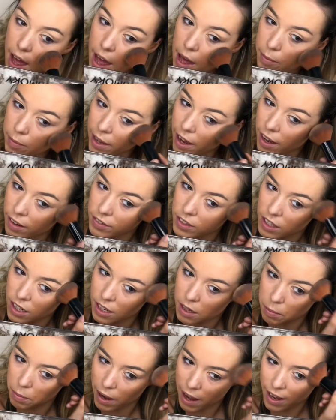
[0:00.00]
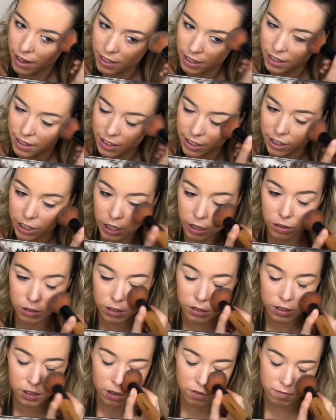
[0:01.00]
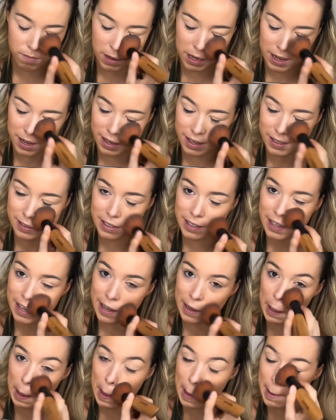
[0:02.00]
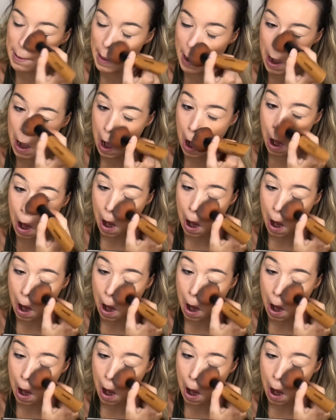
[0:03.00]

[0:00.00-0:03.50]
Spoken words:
You have to kind of pat near your nose and stuff because you can't get in there.